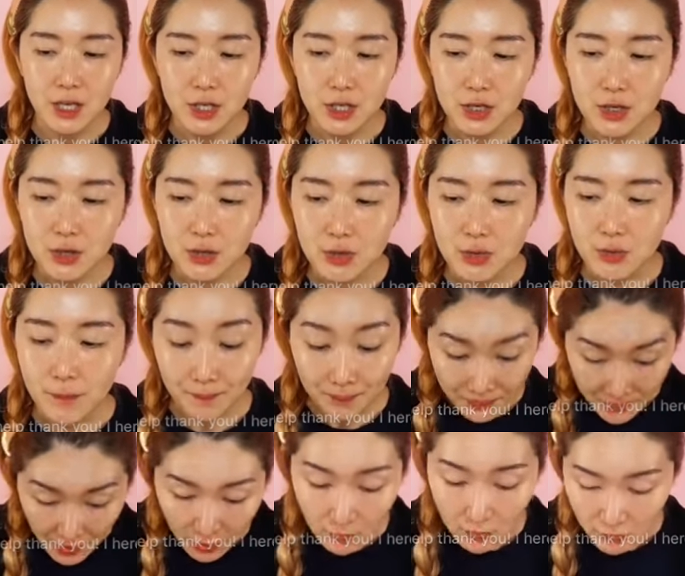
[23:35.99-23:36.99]
you
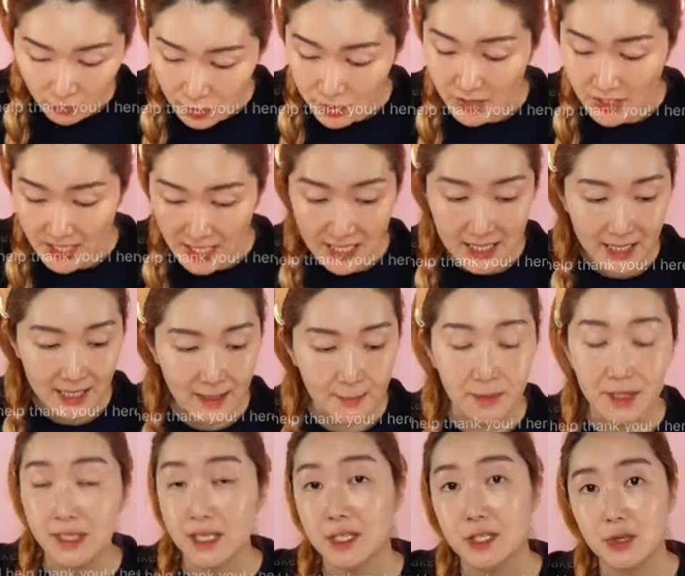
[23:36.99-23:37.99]
the routine that I'm
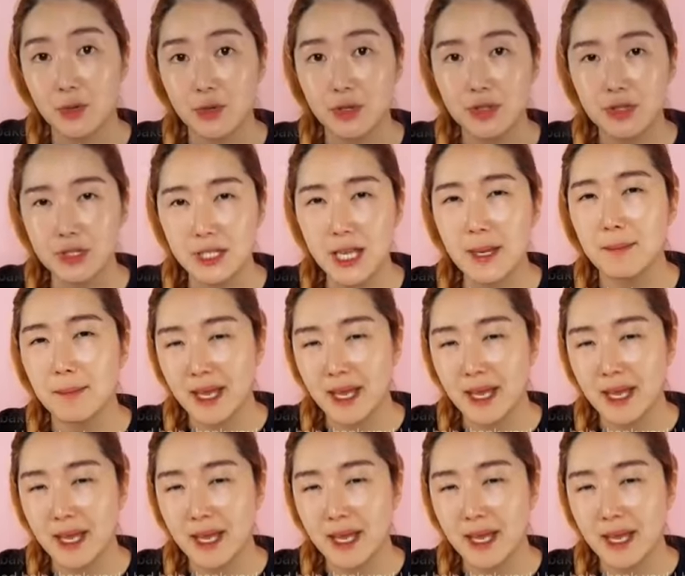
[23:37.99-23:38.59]
gonna show you today,